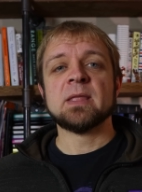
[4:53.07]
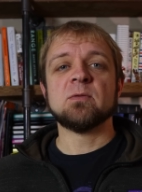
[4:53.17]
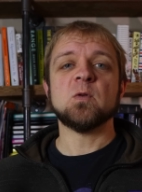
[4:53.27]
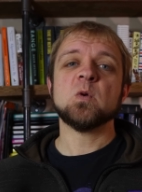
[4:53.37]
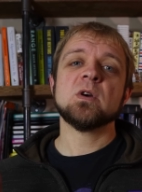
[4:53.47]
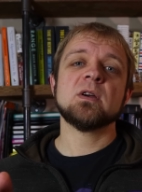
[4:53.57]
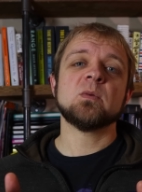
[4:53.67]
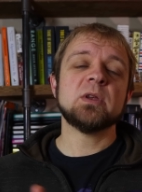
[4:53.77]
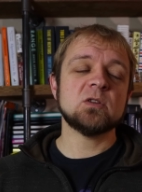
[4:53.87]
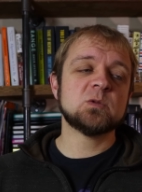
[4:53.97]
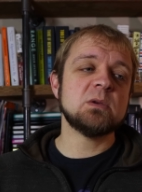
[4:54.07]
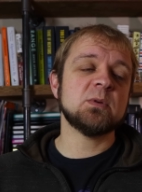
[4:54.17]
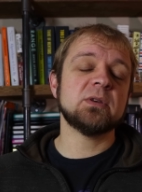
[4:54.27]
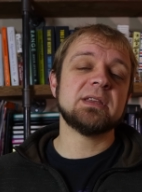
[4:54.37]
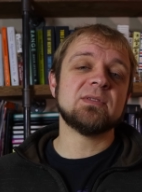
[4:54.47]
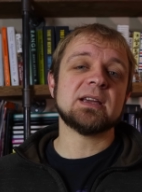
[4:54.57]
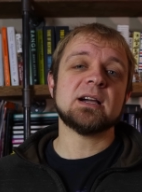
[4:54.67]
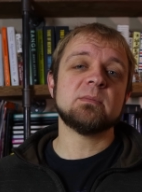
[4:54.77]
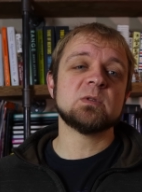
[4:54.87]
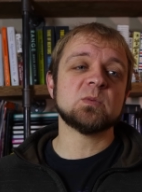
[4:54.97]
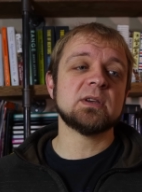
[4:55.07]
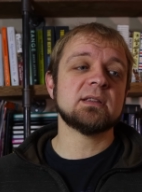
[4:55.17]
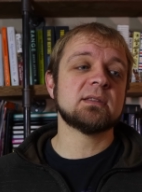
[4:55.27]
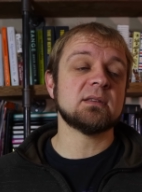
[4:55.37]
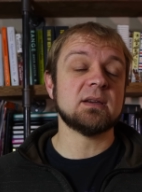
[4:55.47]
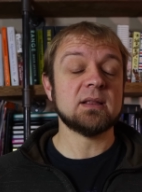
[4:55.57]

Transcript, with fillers: For Windows people, it even comes with uh,